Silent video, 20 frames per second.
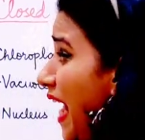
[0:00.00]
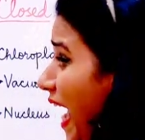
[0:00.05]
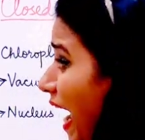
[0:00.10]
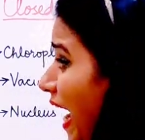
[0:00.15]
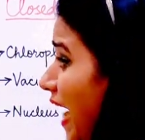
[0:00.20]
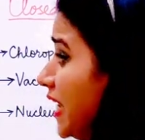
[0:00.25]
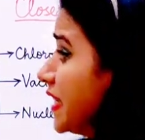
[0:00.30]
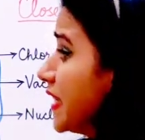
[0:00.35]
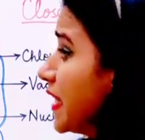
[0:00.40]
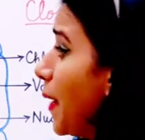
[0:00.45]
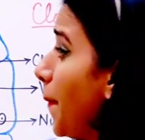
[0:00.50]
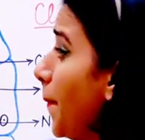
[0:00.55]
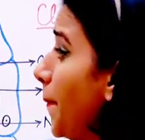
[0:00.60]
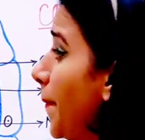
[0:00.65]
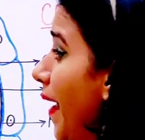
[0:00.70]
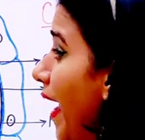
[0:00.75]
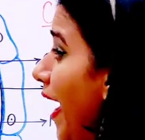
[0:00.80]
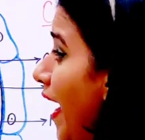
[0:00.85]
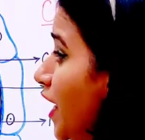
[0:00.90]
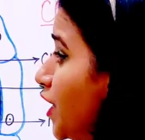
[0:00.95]
as
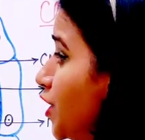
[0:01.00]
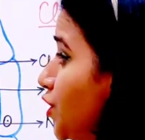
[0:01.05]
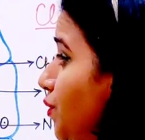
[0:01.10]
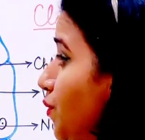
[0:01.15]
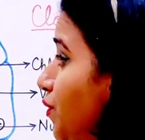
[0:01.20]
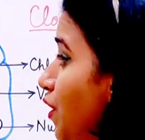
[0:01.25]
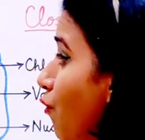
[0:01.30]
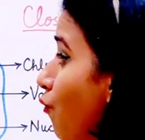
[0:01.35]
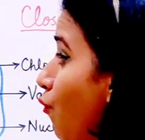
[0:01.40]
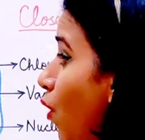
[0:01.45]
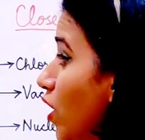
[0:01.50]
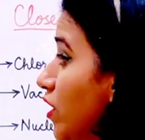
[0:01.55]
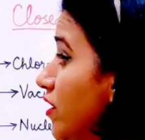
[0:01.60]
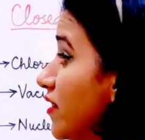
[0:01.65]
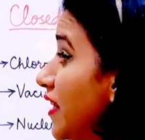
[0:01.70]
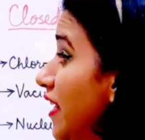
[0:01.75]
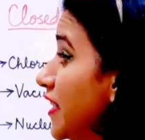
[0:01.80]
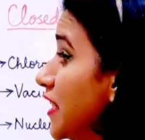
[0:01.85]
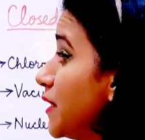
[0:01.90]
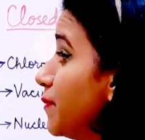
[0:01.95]
compared to the water
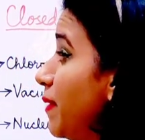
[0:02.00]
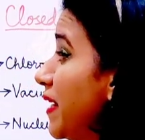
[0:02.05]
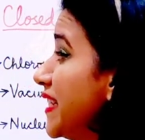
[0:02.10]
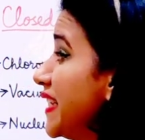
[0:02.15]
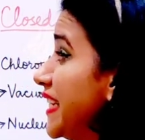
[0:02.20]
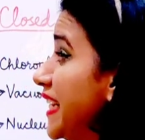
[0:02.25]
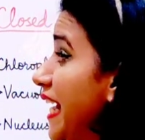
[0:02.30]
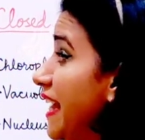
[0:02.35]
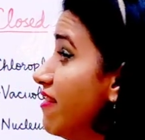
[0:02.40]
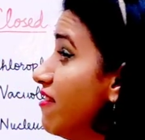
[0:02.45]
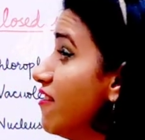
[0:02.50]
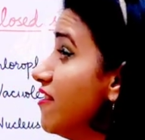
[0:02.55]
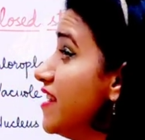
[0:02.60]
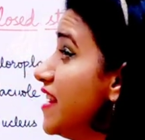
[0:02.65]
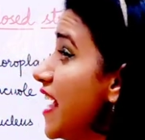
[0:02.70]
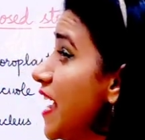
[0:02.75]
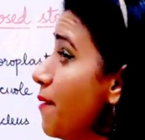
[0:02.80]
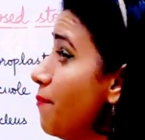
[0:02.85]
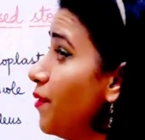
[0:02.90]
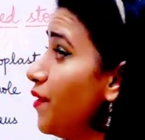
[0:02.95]
that is present in the
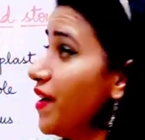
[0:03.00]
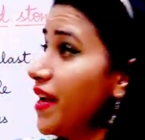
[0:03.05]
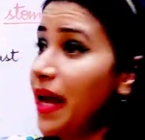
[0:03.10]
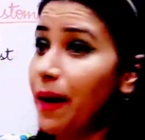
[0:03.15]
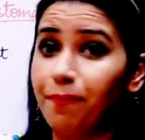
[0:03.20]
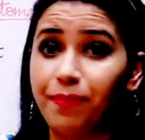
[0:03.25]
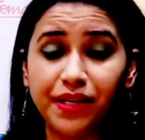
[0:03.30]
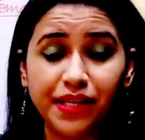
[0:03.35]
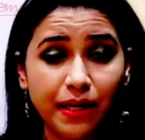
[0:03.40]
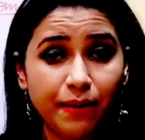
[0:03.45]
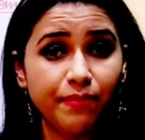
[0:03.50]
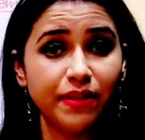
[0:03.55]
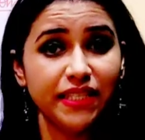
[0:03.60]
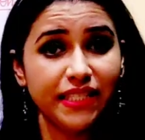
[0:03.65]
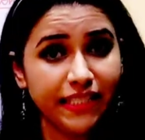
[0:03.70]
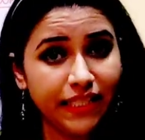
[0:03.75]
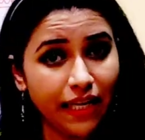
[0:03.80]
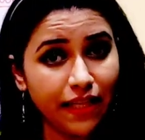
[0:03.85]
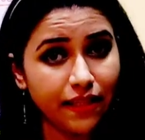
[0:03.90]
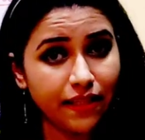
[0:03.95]
neighboring epidermal
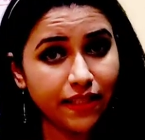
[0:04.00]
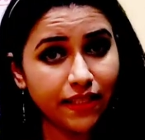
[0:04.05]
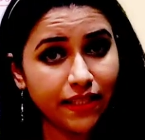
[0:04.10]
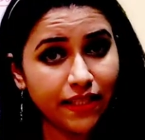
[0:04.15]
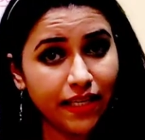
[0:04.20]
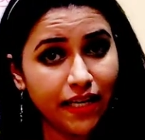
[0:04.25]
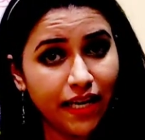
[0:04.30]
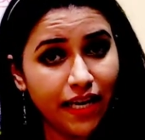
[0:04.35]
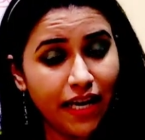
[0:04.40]
cells.